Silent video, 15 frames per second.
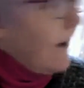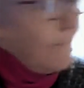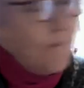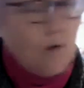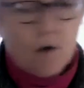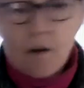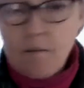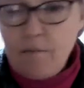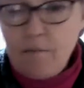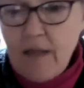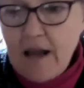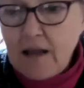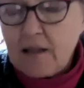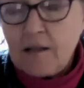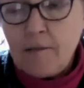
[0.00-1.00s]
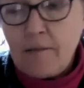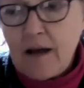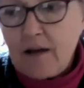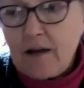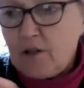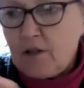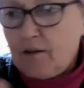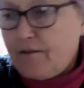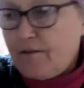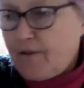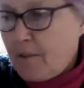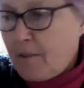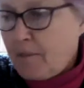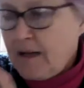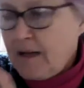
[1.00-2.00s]
You can make them out of
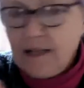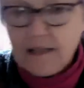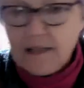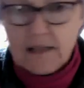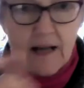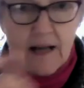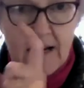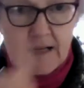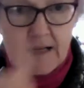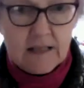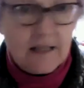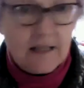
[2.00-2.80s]
slate.